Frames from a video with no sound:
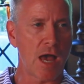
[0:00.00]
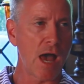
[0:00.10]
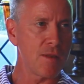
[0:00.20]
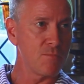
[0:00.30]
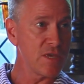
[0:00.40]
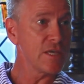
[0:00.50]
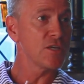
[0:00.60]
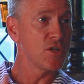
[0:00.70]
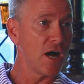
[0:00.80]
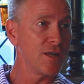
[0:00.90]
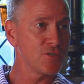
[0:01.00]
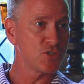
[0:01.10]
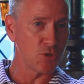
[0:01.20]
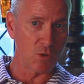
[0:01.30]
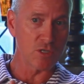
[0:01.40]
not being done,
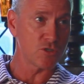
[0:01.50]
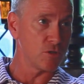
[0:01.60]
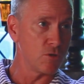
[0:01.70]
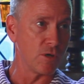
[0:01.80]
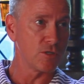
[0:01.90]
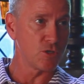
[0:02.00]
she wants to do it.